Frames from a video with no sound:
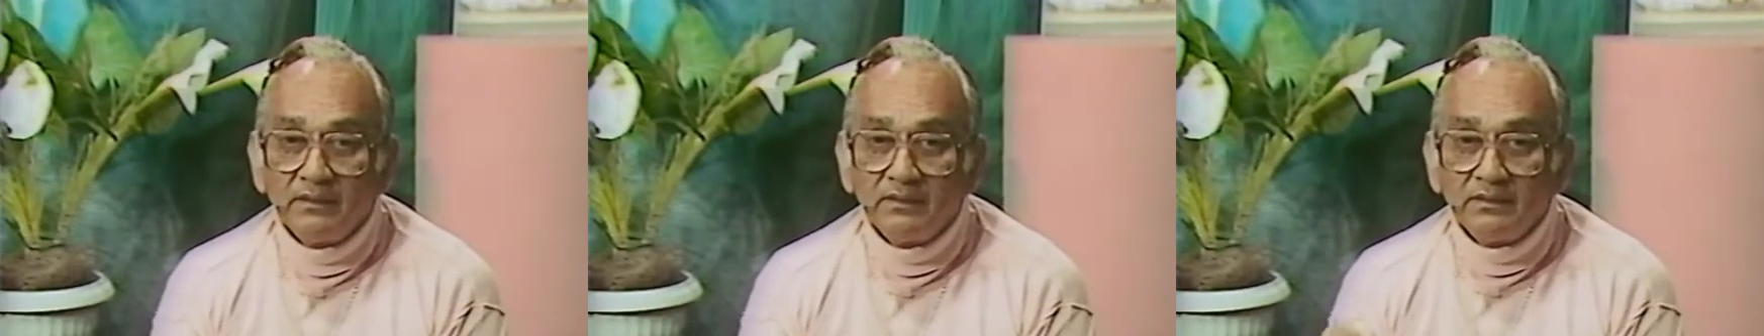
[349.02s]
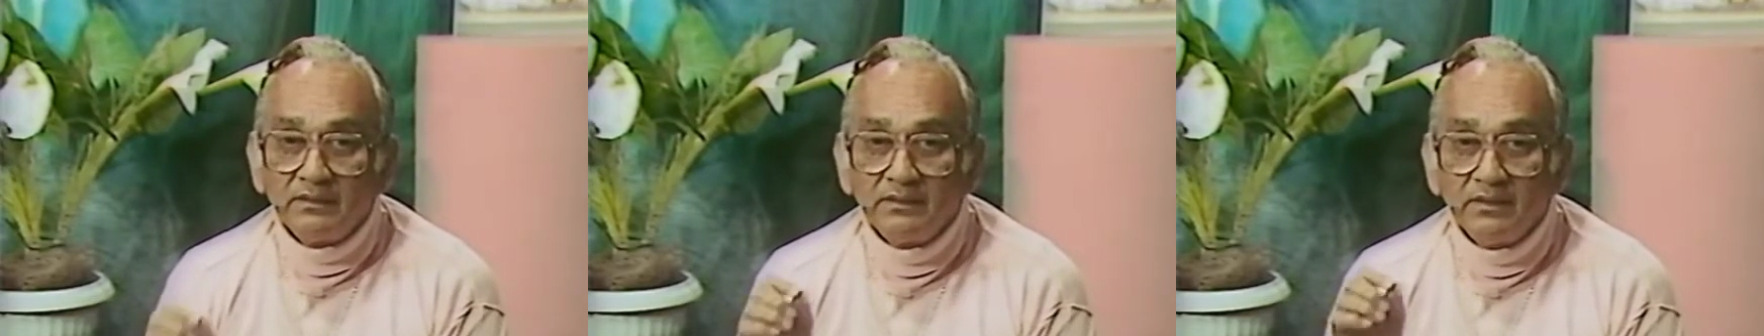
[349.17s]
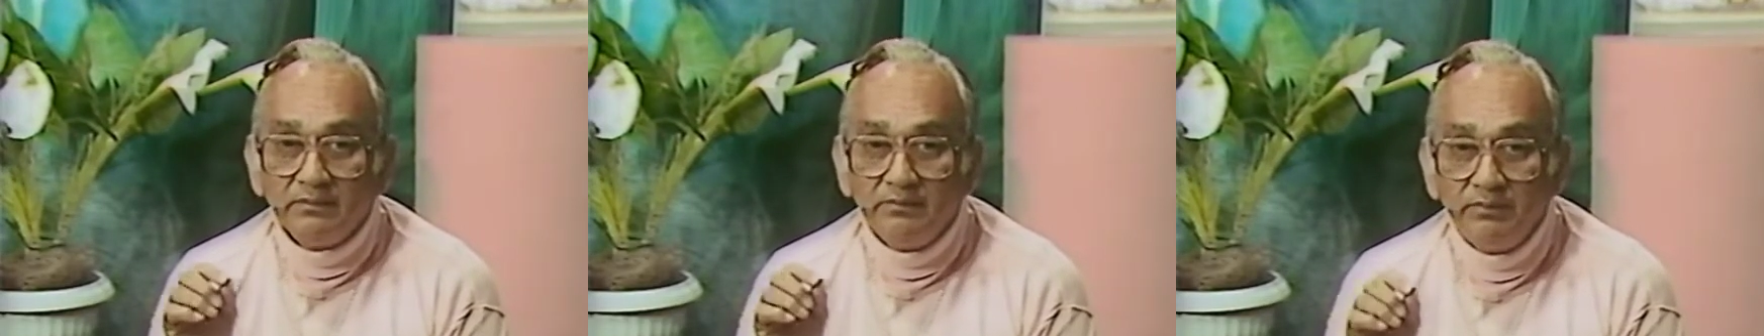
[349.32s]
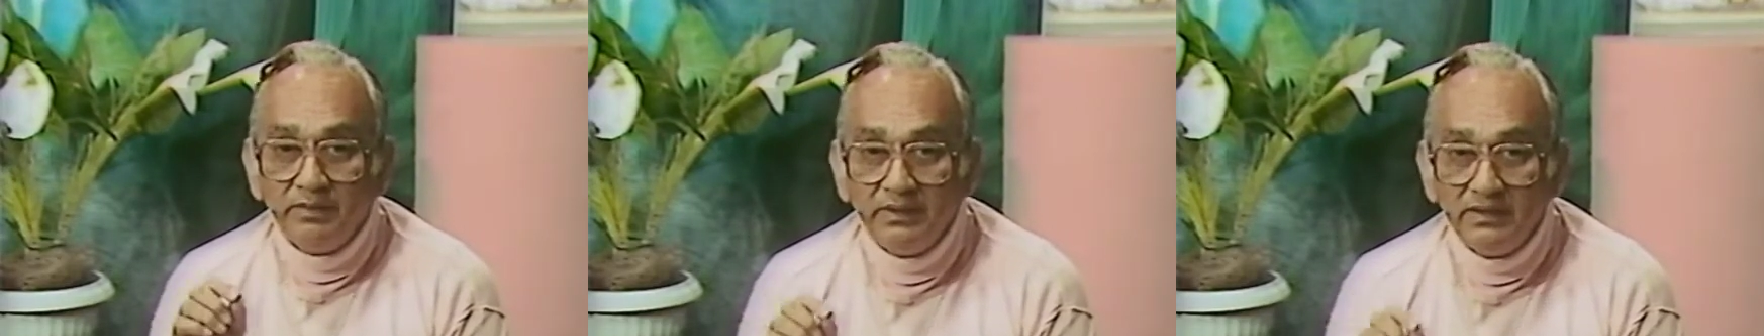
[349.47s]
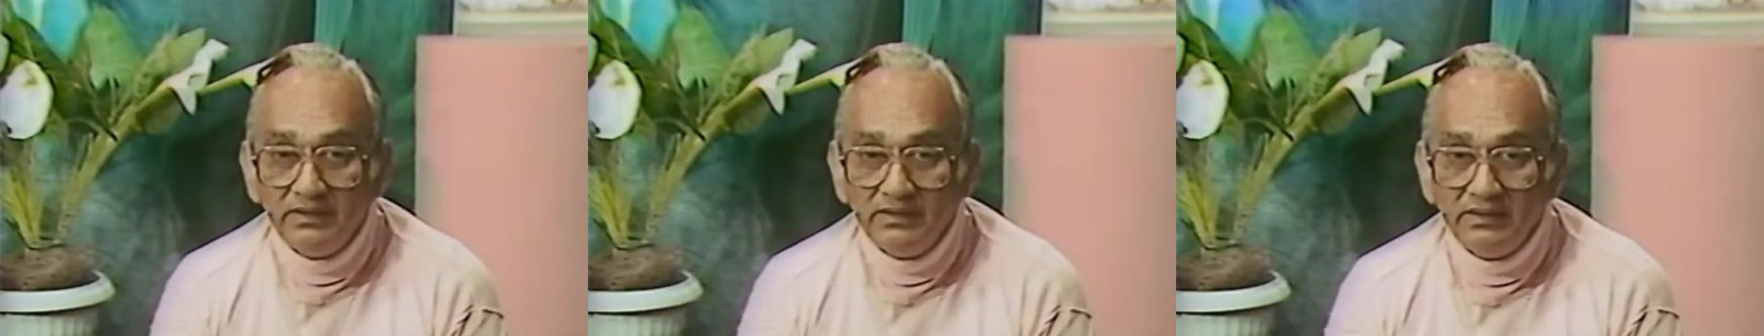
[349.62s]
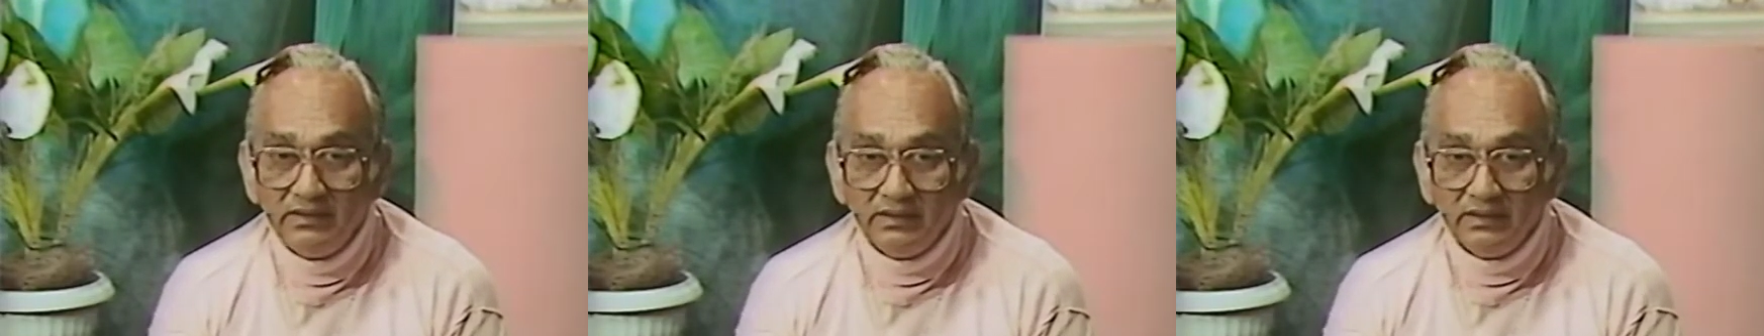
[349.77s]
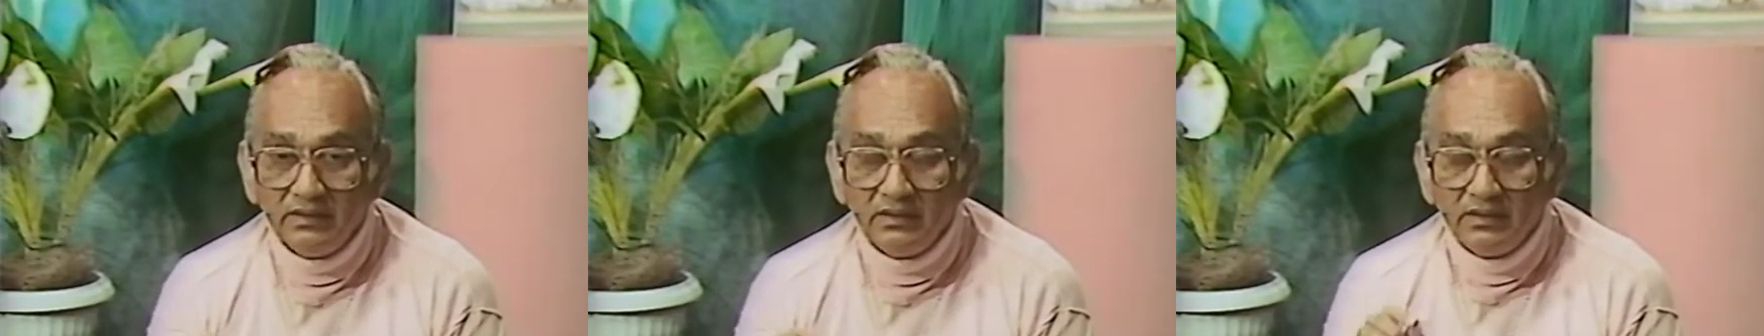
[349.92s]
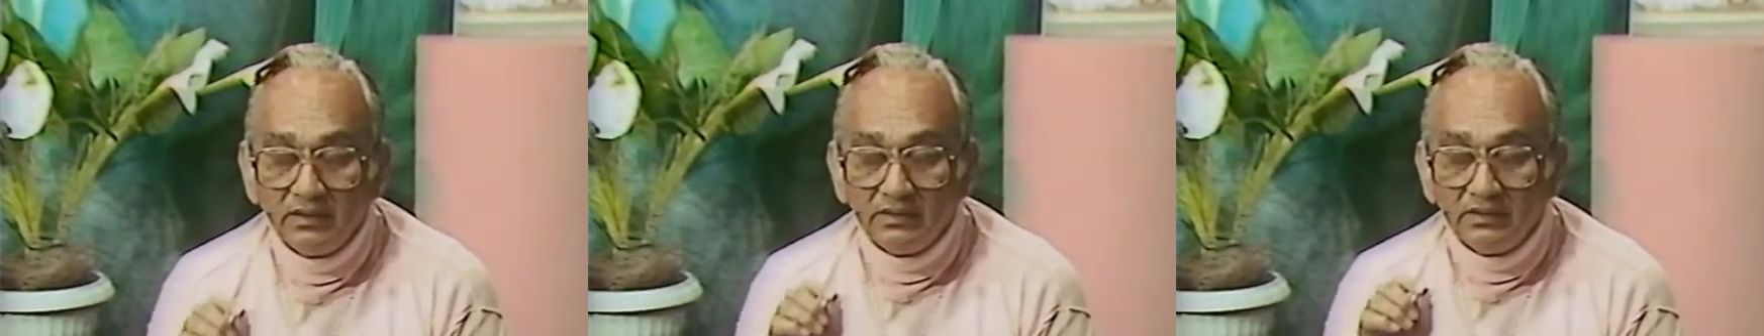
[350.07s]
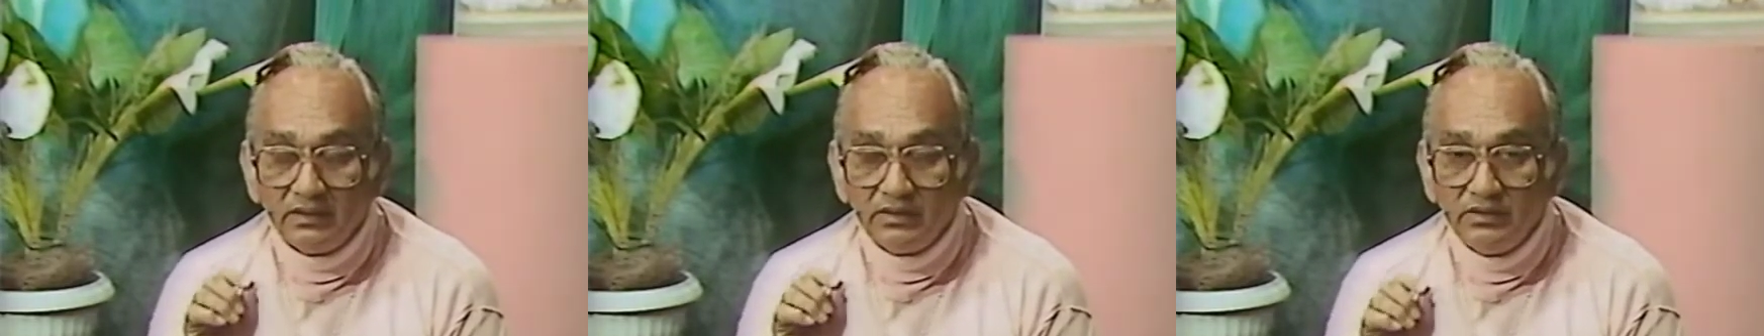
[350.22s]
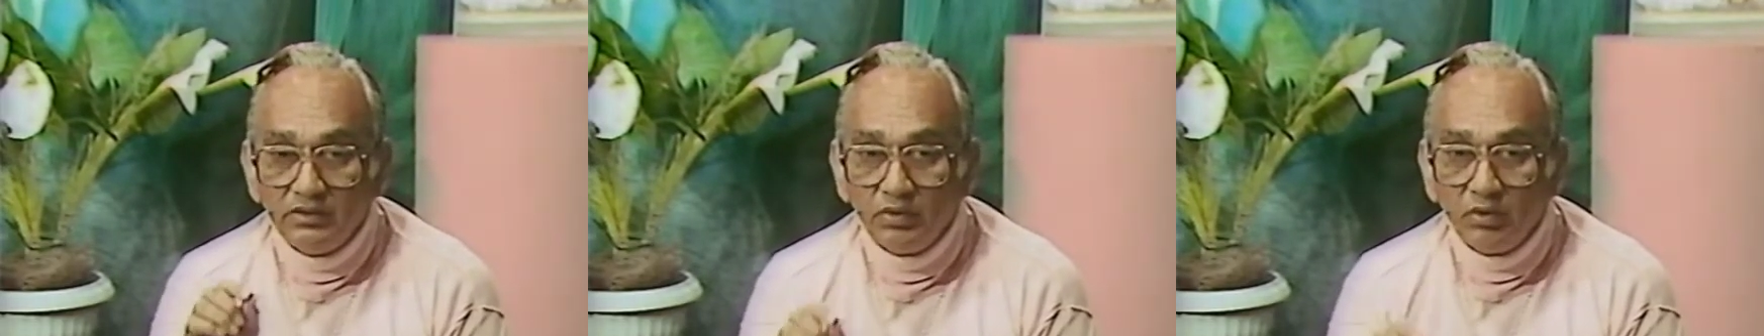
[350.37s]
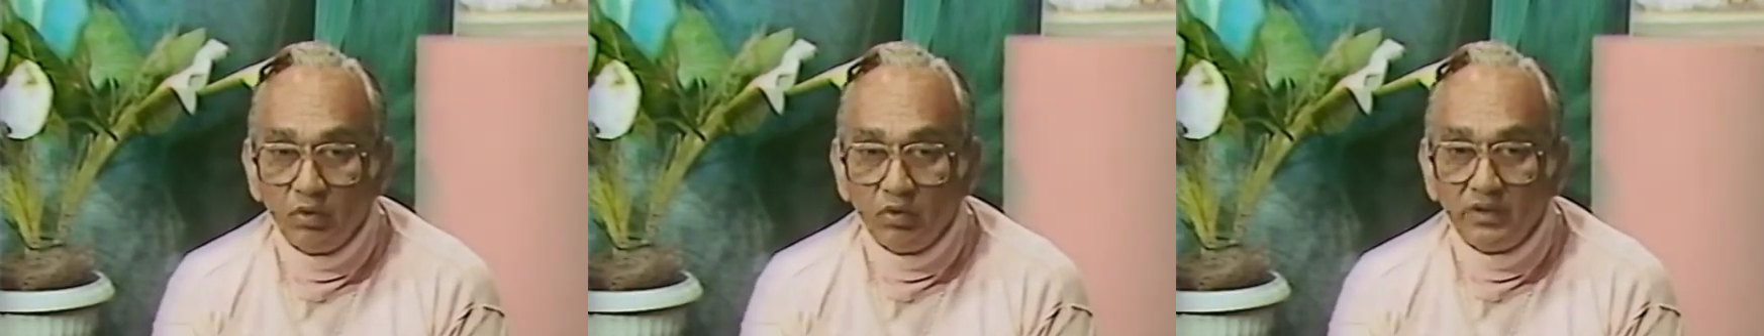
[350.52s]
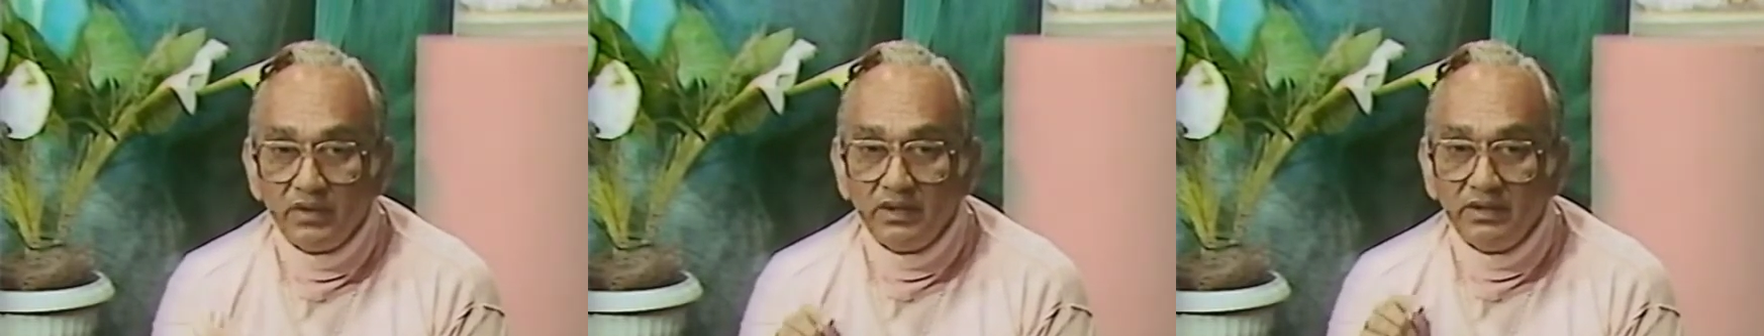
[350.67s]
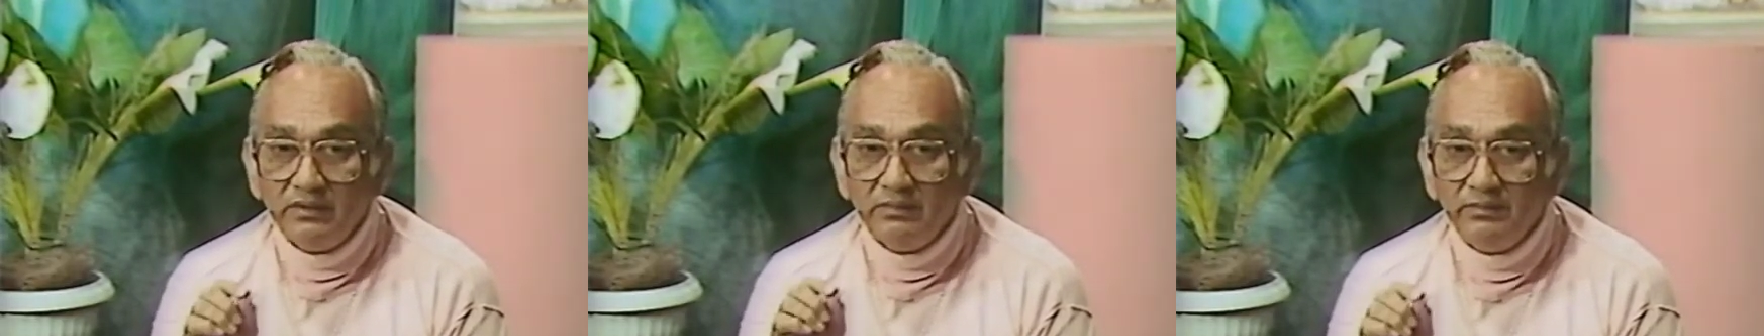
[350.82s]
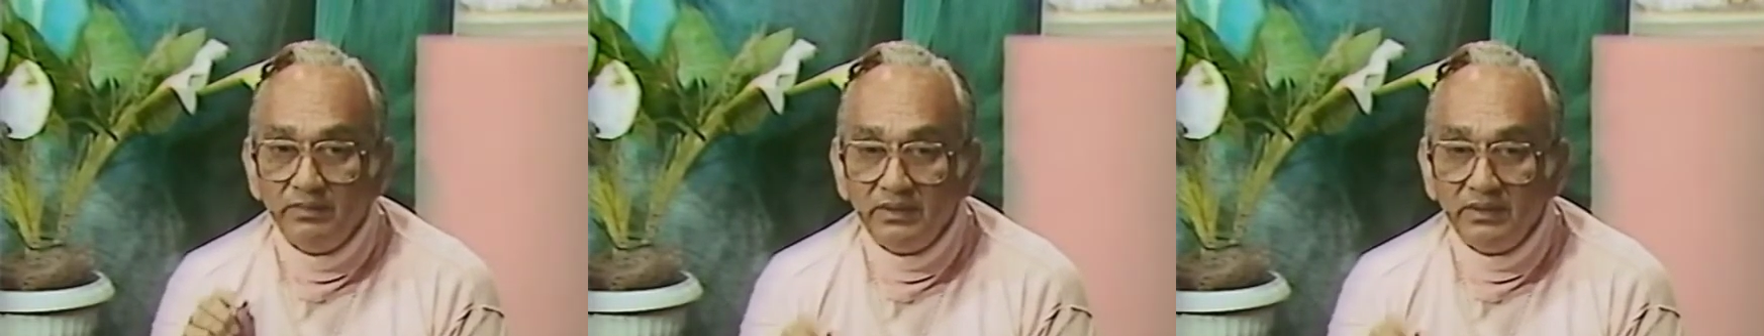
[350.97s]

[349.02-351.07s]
the breathing. The yogic